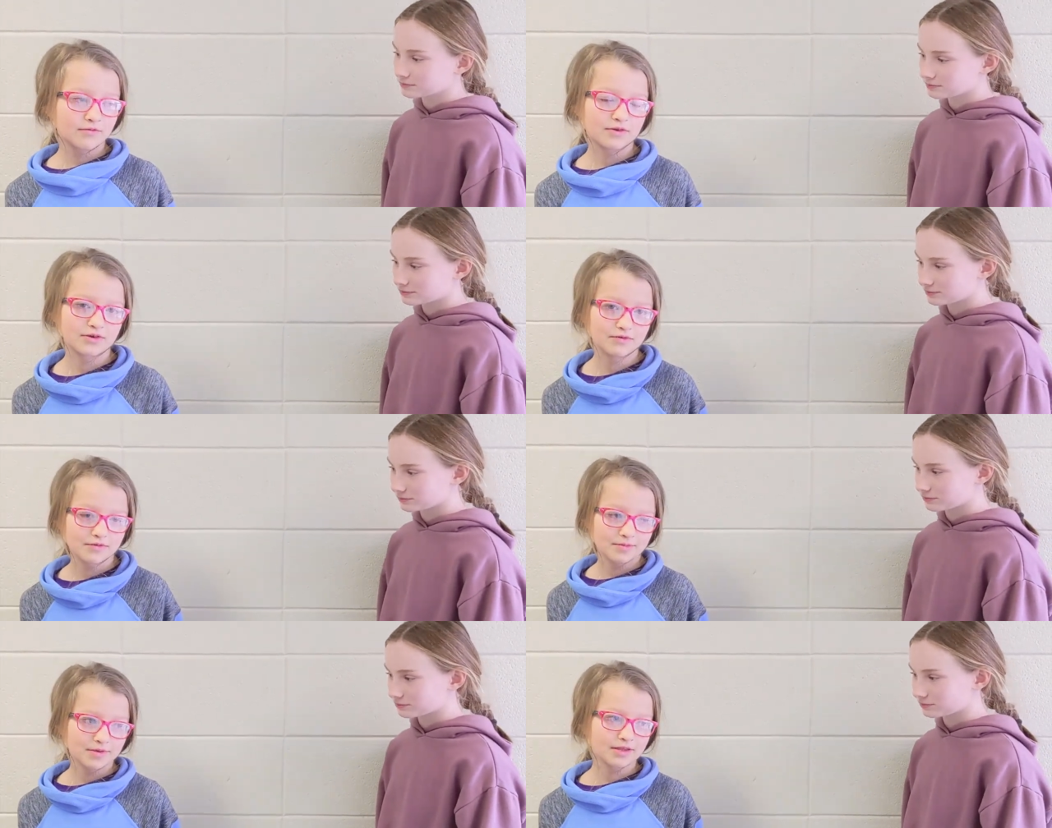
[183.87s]
Speaker 1: Wonder
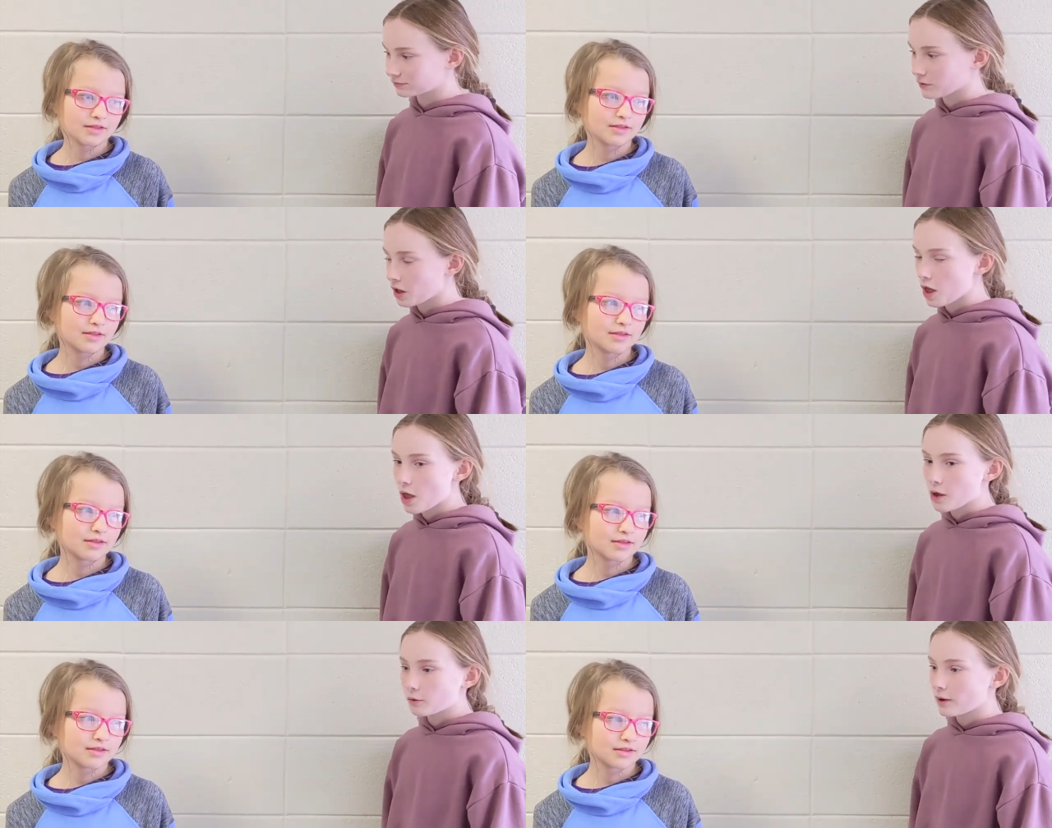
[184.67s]
Woman.
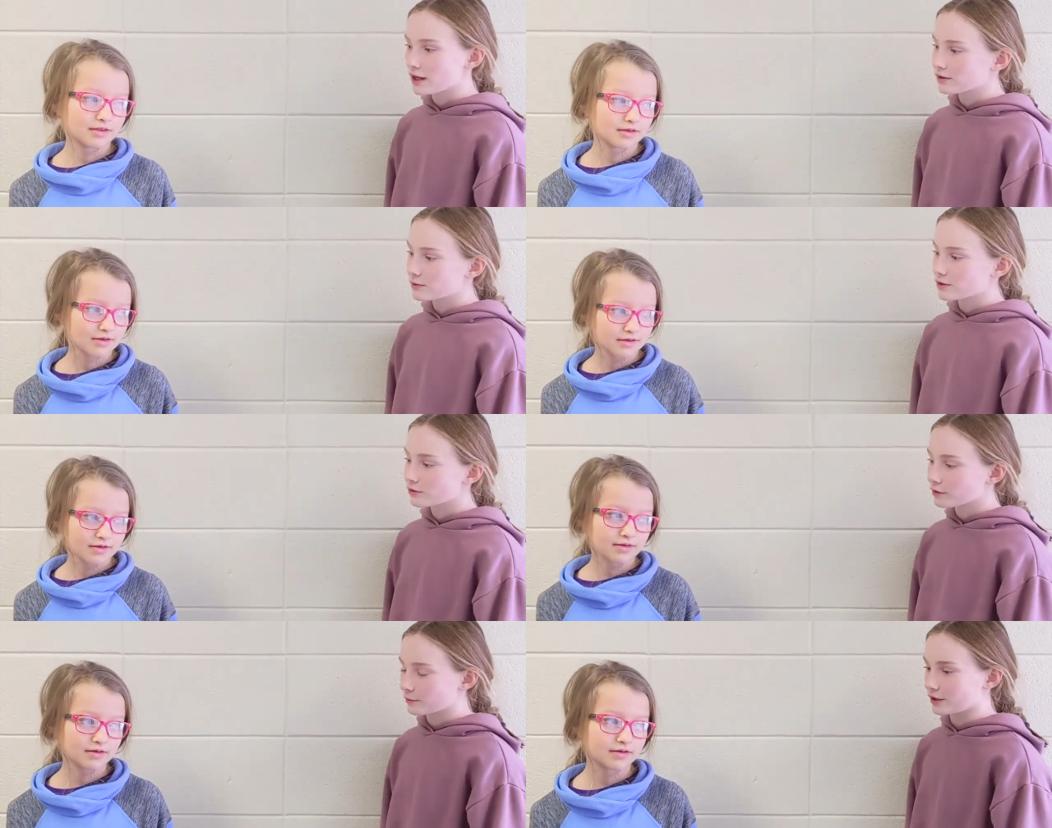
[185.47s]
Why is Wonder
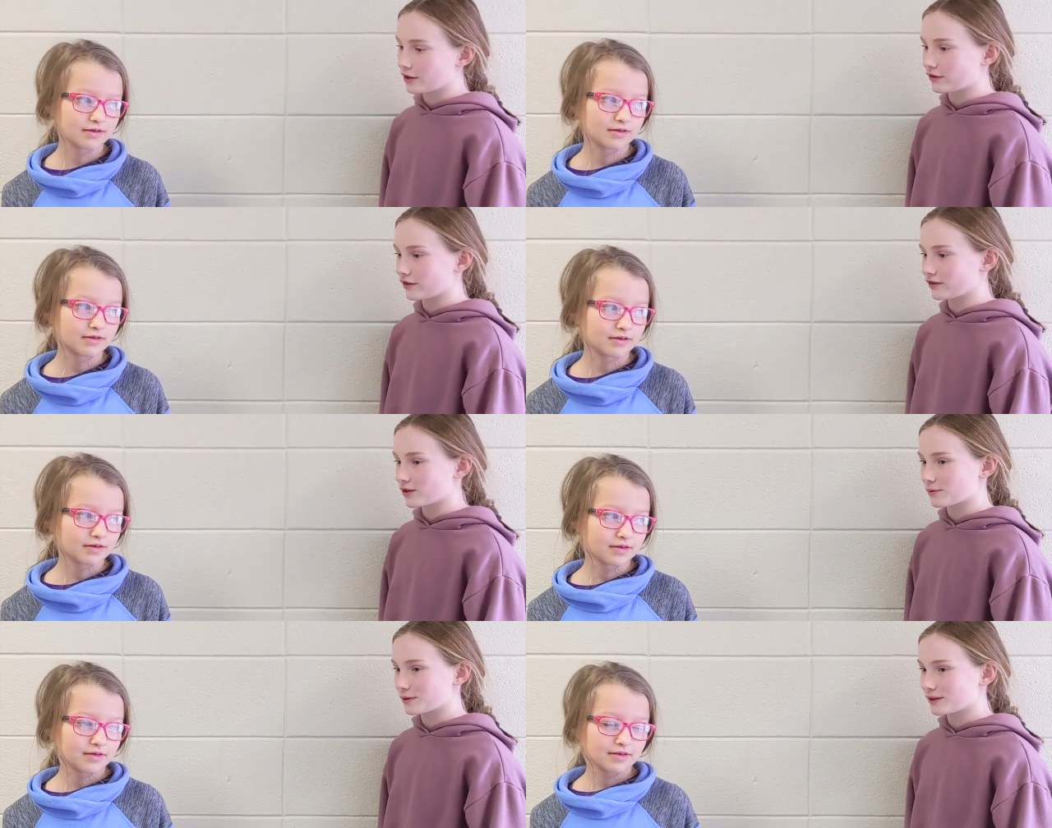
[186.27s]
Woman your favorite
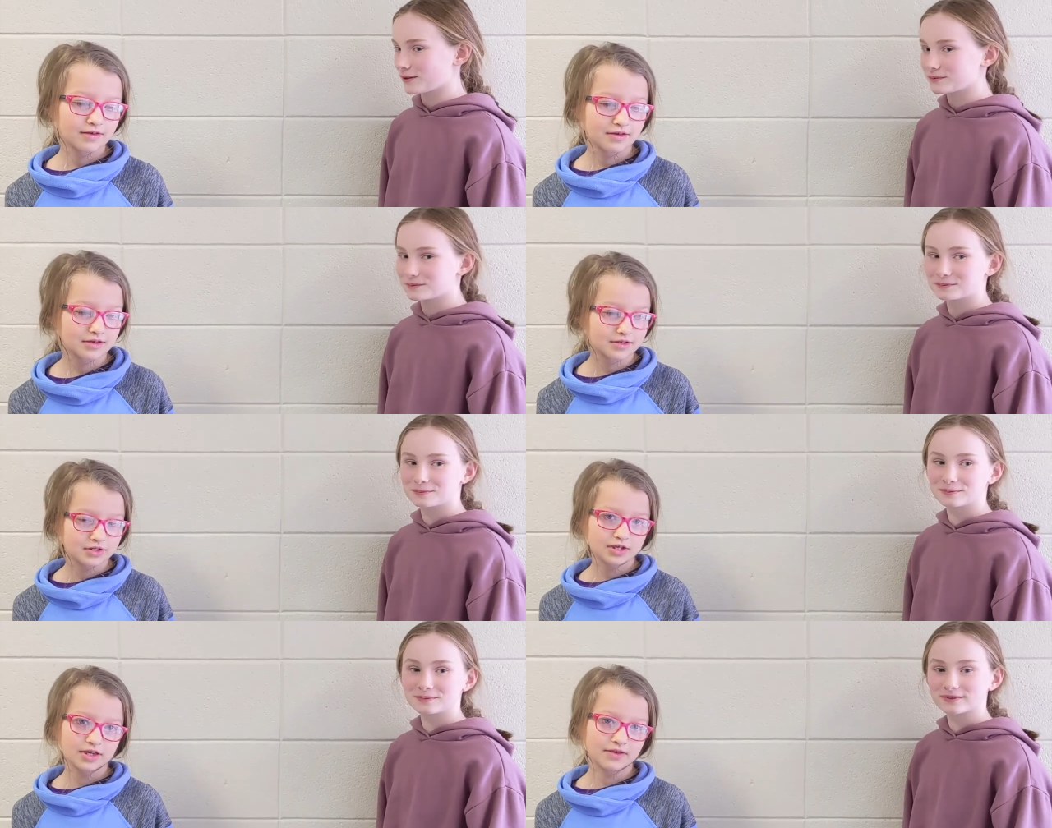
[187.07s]
superhero? Because
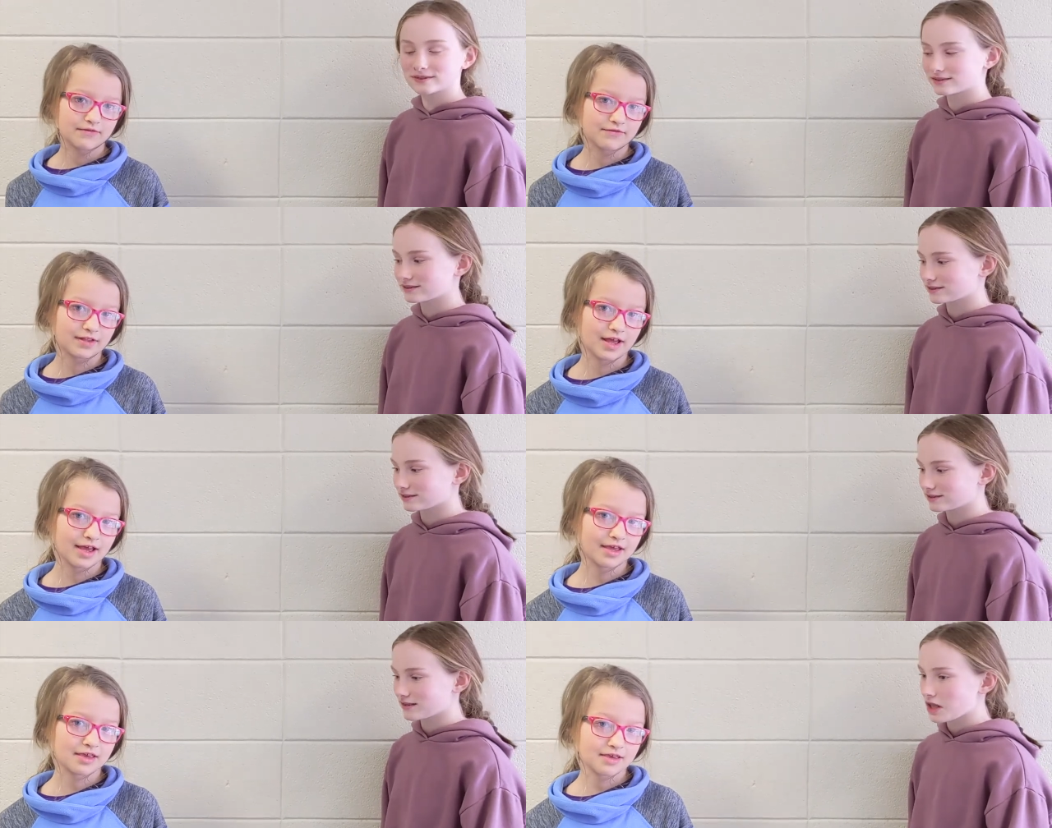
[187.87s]
she can
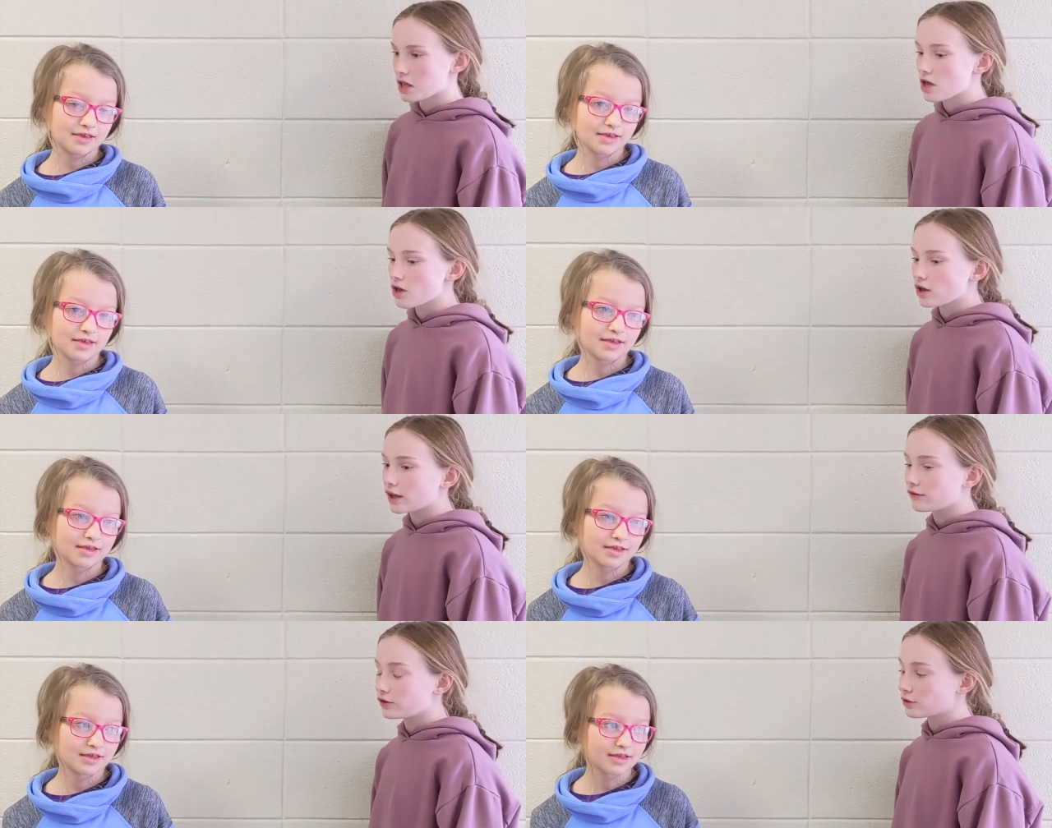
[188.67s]
fly.
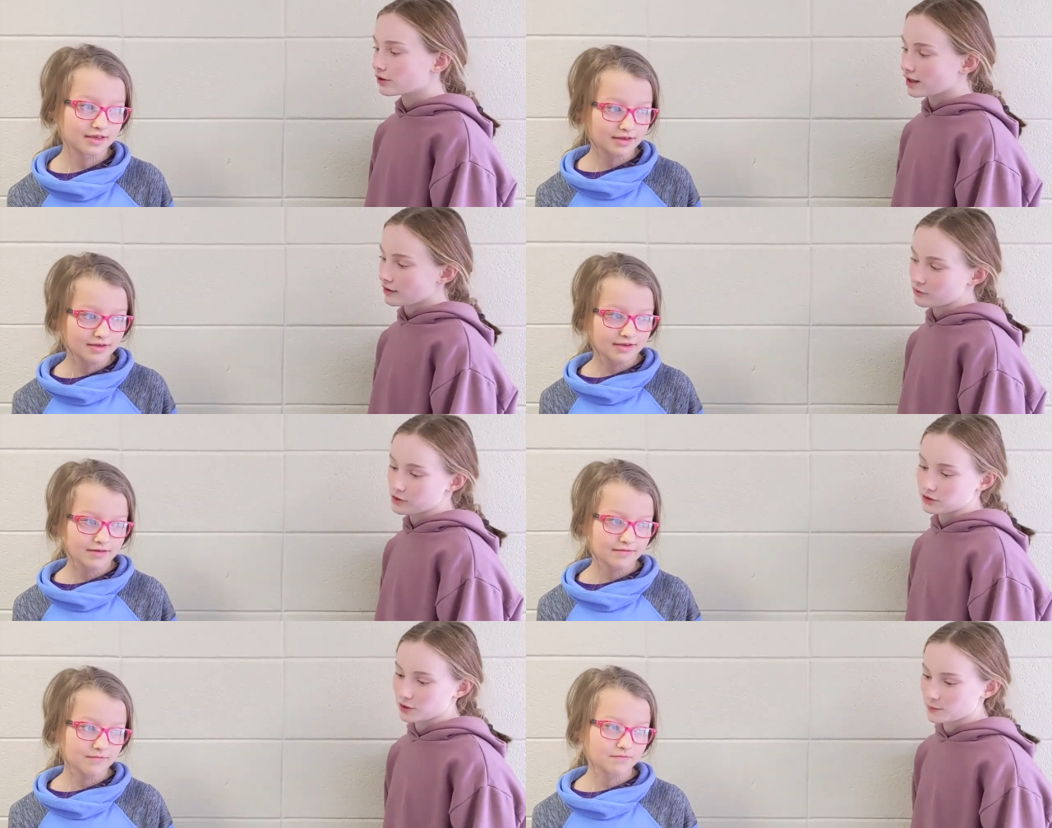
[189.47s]
If you could have
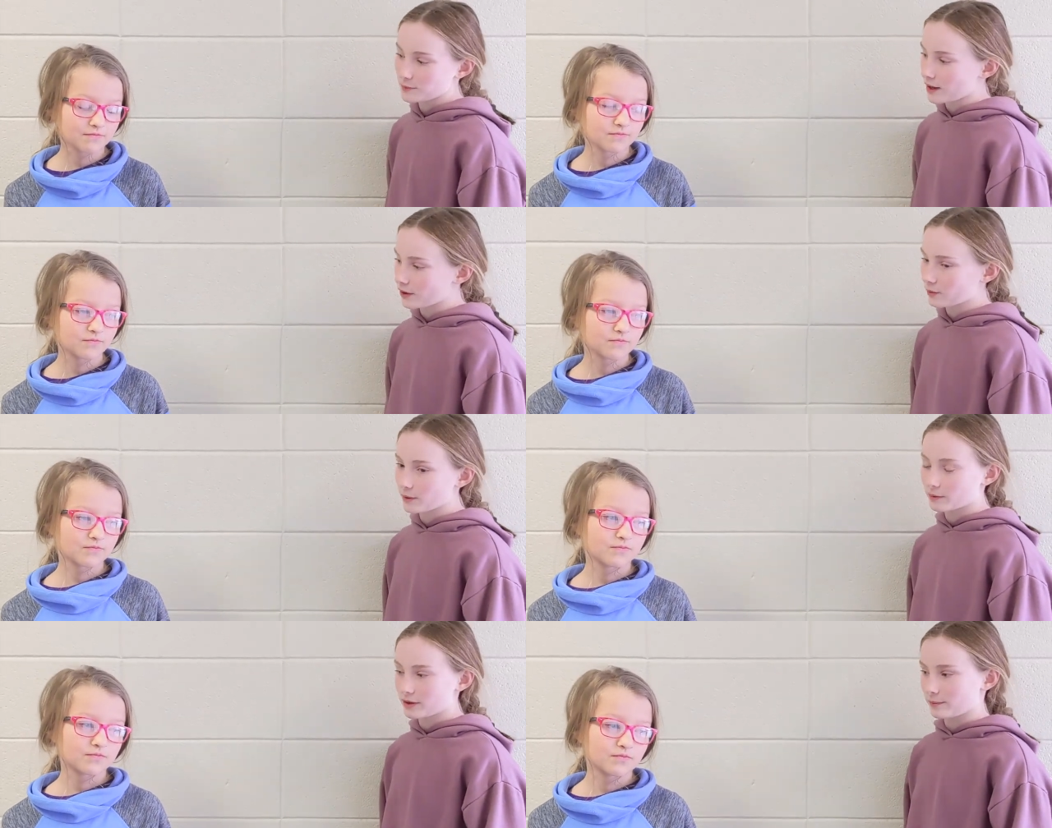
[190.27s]
one superpower,
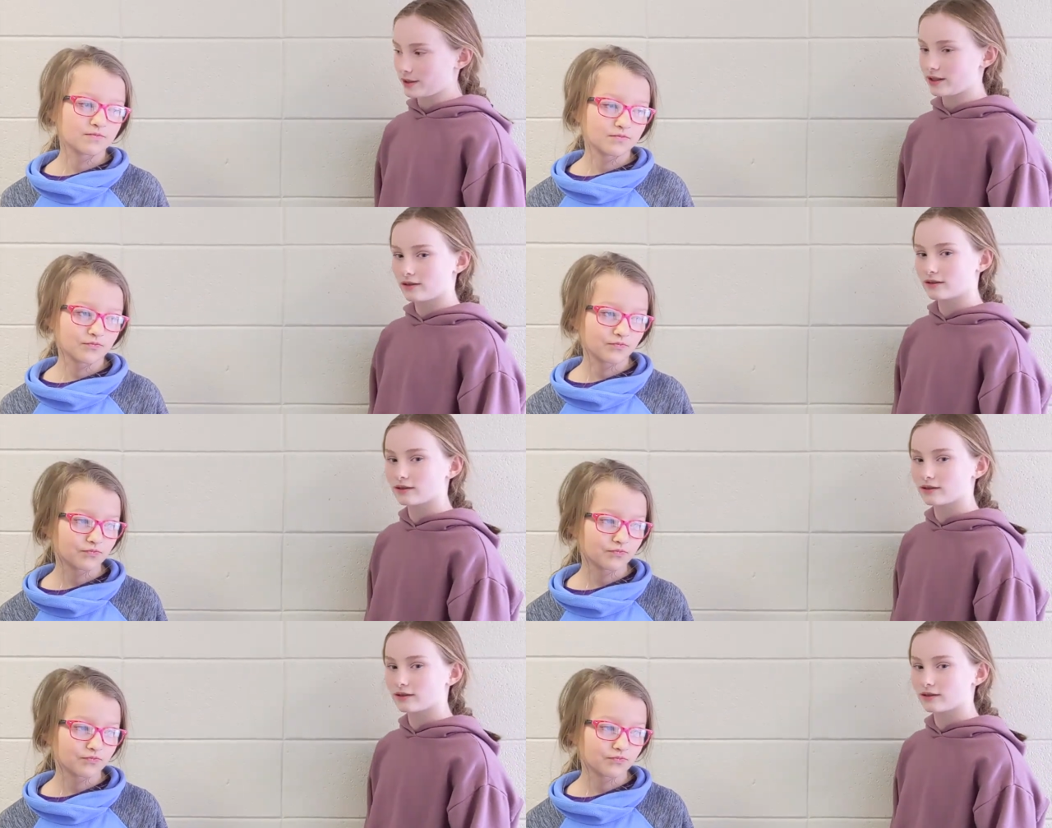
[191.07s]
what would it be?